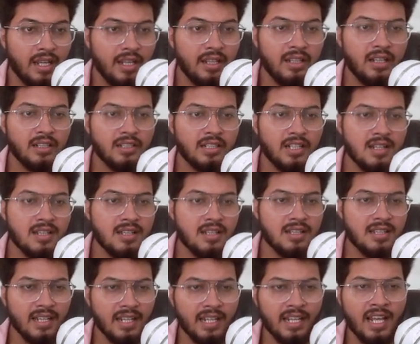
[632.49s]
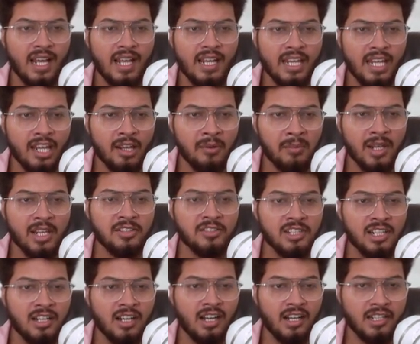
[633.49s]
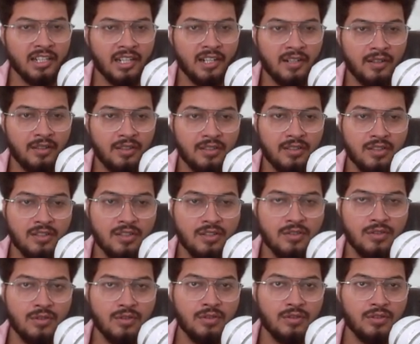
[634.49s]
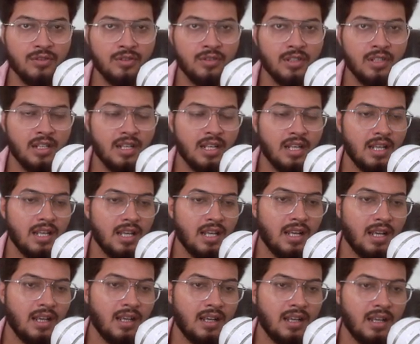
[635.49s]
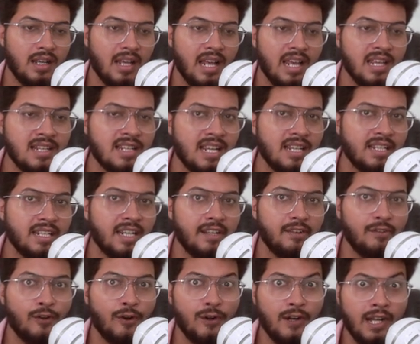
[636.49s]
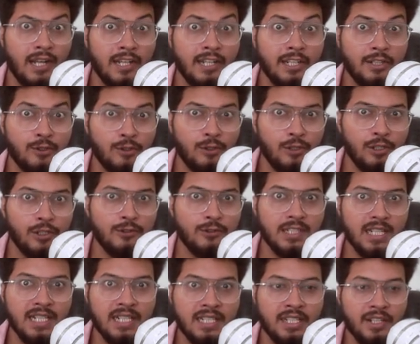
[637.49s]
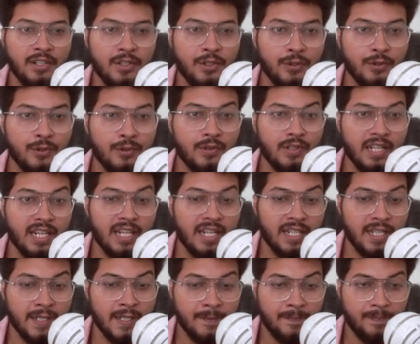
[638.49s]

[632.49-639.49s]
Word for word: Eratus ai image generator so uh, as i have already told you that you can